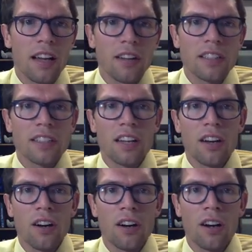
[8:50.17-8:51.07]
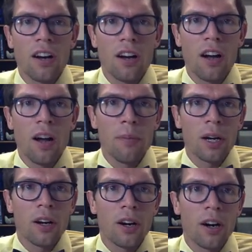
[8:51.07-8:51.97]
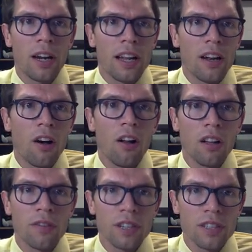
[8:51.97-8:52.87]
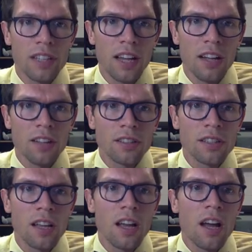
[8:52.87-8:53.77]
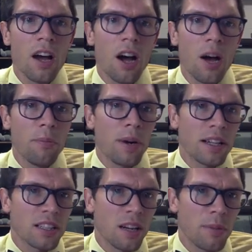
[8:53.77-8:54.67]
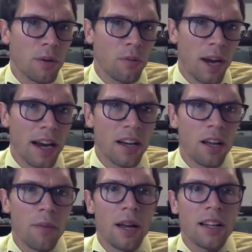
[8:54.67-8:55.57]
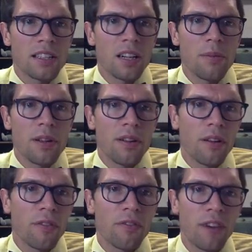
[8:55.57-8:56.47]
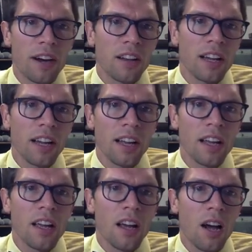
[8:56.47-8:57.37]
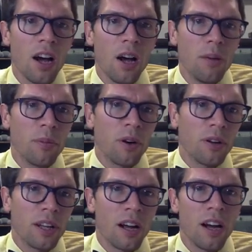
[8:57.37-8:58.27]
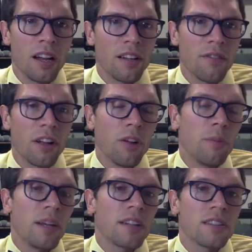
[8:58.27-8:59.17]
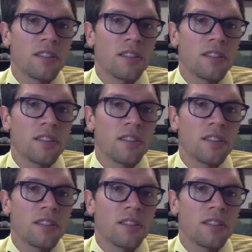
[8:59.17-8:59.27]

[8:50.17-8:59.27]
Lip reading: Now this is going to occur in all of your cells, but it's going to be random, and it's going to be fairly early on in development.